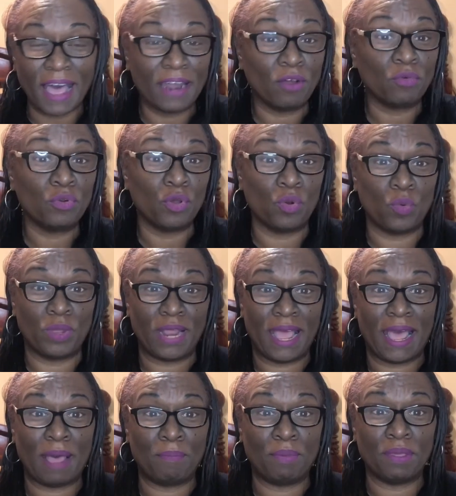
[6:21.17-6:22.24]
I don't know what
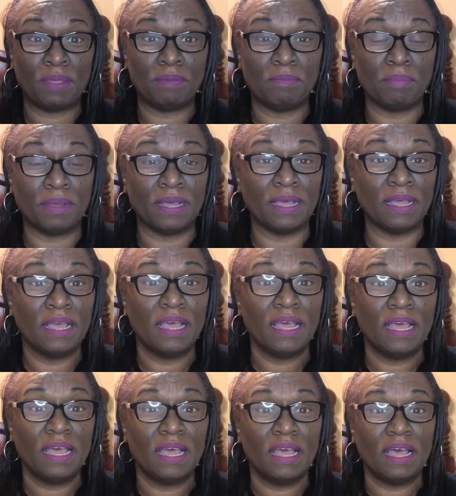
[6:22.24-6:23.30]
happened, but
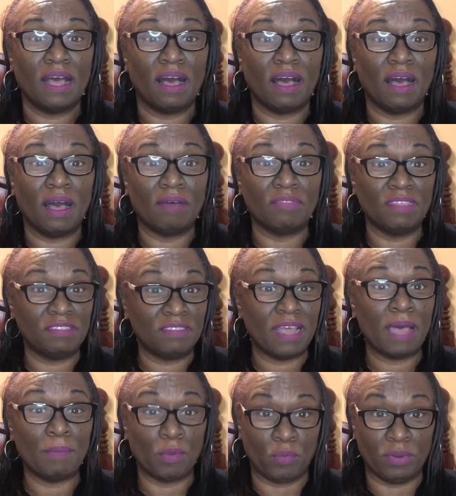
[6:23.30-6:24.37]
um, this
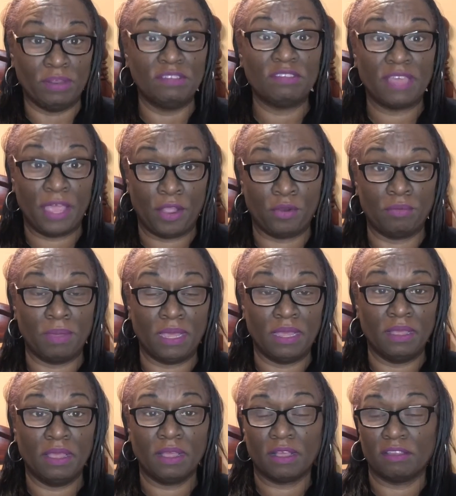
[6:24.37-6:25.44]
time it really scared me
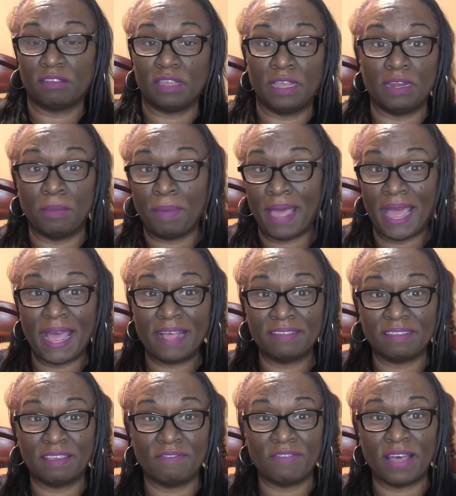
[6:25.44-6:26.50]
because in the
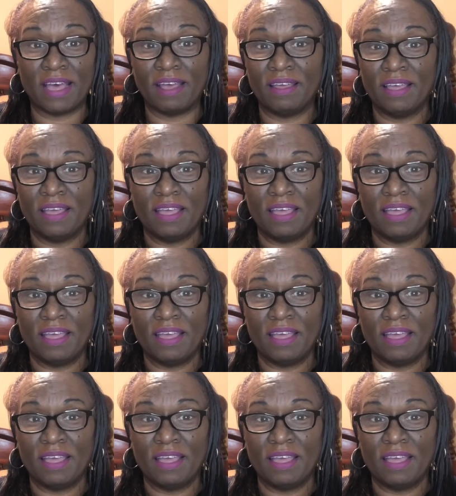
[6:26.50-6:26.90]
past, if I